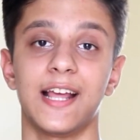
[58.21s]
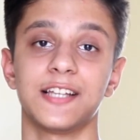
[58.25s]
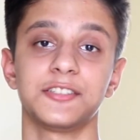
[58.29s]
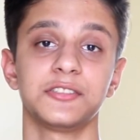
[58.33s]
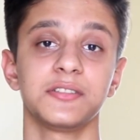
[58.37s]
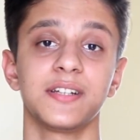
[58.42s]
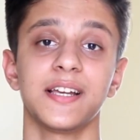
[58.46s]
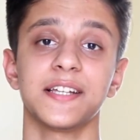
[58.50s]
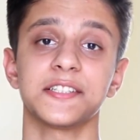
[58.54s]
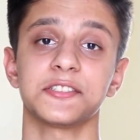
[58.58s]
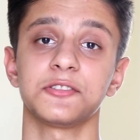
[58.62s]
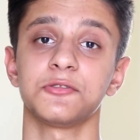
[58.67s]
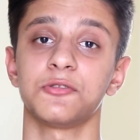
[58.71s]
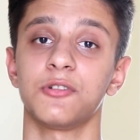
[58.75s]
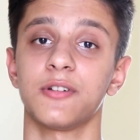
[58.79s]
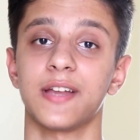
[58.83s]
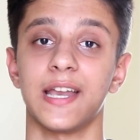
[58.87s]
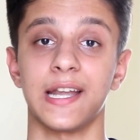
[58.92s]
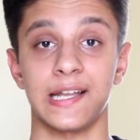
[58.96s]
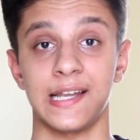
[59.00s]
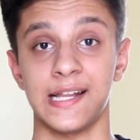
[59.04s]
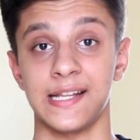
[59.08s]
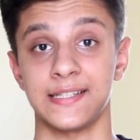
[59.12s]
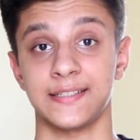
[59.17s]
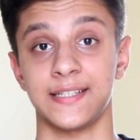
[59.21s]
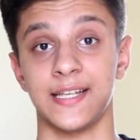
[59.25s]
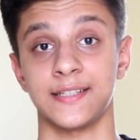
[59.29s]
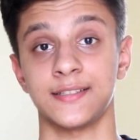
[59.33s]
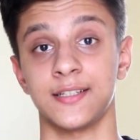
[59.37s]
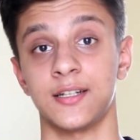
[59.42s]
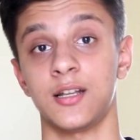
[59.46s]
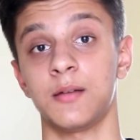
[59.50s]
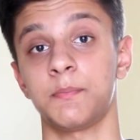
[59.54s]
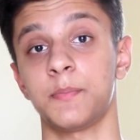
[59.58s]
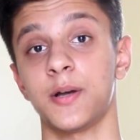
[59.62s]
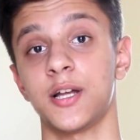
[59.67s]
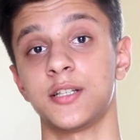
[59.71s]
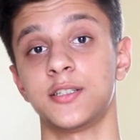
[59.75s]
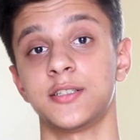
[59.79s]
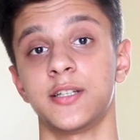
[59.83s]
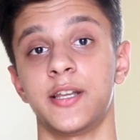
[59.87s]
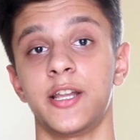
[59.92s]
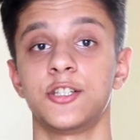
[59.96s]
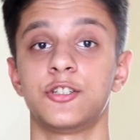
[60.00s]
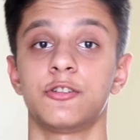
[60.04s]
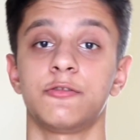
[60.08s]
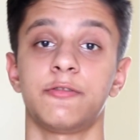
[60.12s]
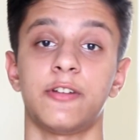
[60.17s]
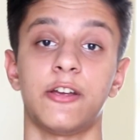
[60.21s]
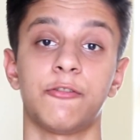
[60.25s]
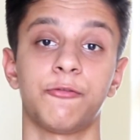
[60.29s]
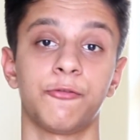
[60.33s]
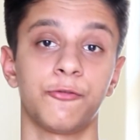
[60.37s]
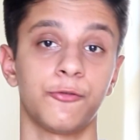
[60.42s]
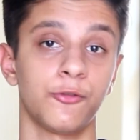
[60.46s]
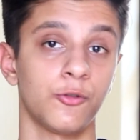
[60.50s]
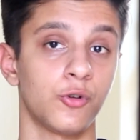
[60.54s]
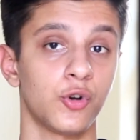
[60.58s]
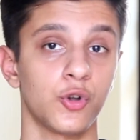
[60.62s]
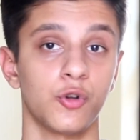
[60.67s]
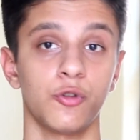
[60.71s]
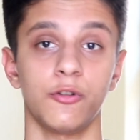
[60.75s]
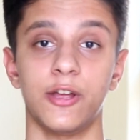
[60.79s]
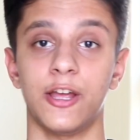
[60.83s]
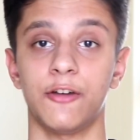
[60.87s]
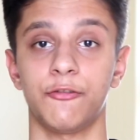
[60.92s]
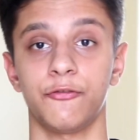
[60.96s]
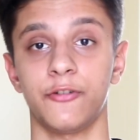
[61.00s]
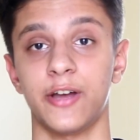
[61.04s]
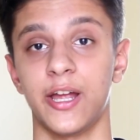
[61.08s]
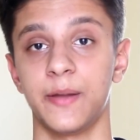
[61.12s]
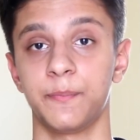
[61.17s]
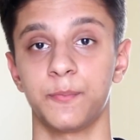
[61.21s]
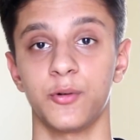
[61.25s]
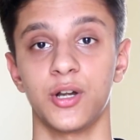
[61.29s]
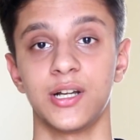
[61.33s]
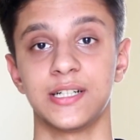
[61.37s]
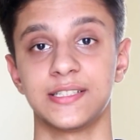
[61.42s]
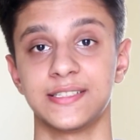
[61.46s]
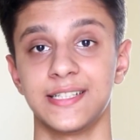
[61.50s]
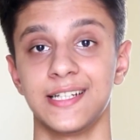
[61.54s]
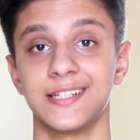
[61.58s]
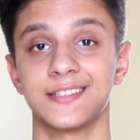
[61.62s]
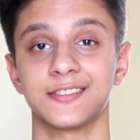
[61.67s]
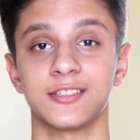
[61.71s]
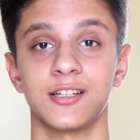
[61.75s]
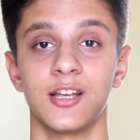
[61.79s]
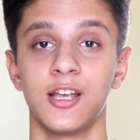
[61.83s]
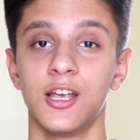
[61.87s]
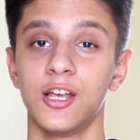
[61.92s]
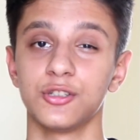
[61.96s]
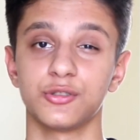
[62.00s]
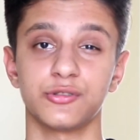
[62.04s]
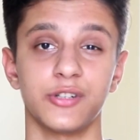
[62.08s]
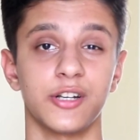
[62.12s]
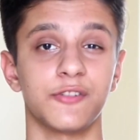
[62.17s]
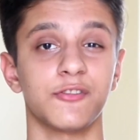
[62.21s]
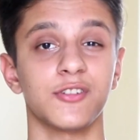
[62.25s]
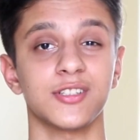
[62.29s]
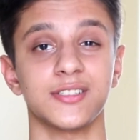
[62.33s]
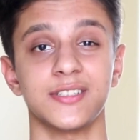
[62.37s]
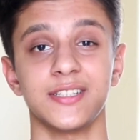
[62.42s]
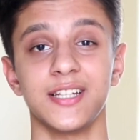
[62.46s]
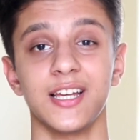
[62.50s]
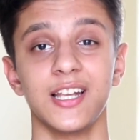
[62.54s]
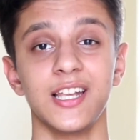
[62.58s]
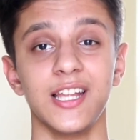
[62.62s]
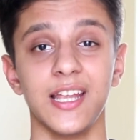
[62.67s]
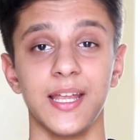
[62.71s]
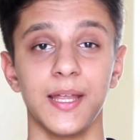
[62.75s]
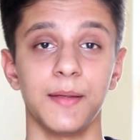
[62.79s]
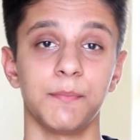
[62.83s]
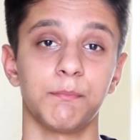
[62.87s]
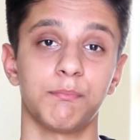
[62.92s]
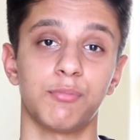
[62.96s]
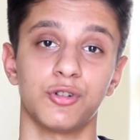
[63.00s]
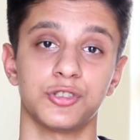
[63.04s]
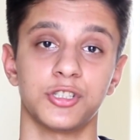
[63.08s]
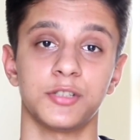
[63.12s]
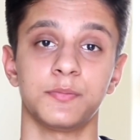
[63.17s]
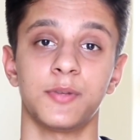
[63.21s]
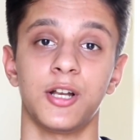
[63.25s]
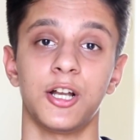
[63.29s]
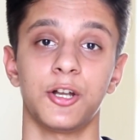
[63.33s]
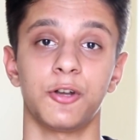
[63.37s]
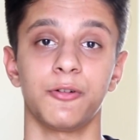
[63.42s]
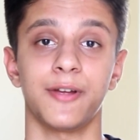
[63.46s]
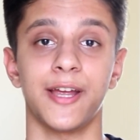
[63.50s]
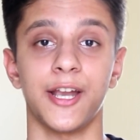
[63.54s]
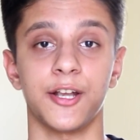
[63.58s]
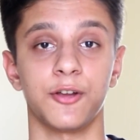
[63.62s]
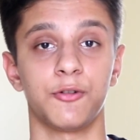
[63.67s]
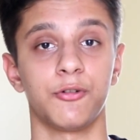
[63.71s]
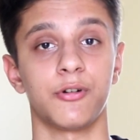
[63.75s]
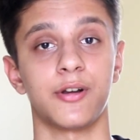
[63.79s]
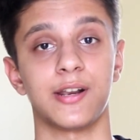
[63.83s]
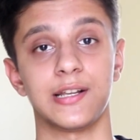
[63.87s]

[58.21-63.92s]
As you guys know, kit lens has an aperture range of f4 to f5.6, so it was nearly impossible to get good